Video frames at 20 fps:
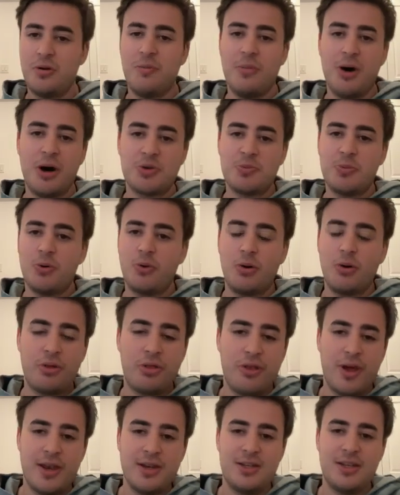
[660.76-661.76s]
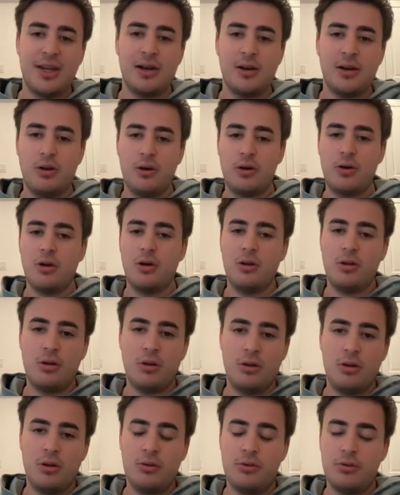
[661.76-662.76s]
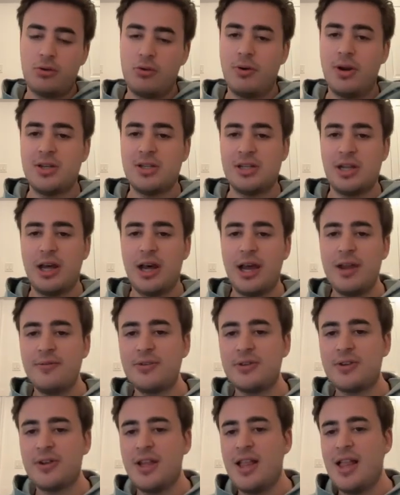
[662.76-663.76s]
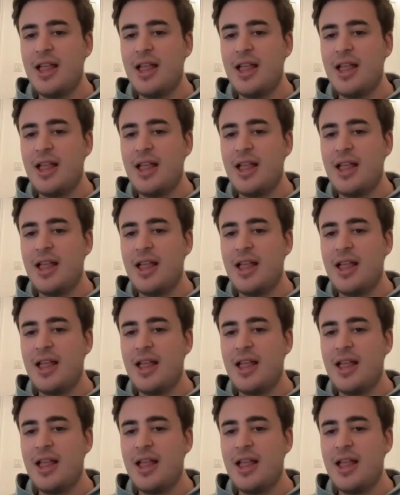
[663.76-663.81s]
a much more authentic look at the creators' lives.